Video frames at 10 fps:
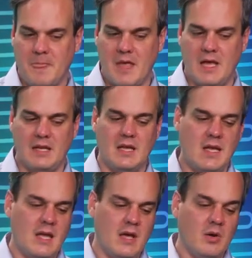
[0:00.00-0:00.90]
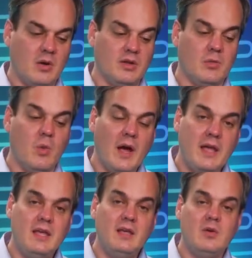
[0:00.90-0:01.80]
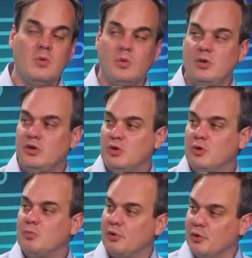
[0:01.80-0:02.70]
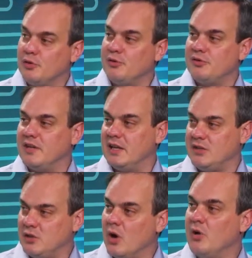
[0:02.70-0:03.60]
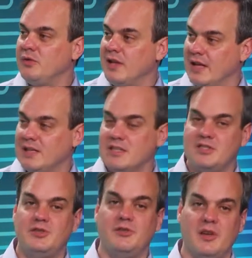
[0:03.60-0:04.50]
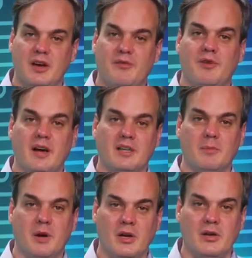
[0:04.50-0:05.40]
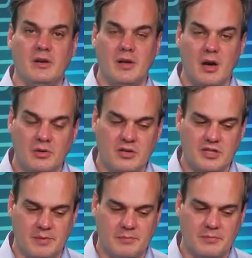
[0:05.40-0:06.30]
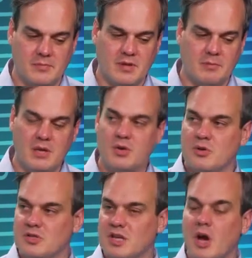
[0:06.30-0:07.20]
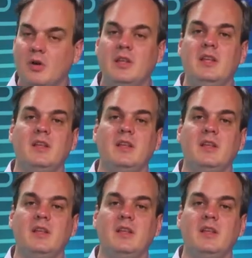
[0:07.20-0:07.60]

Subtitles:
And the way you prove that you own that is to verify domain ownership, because only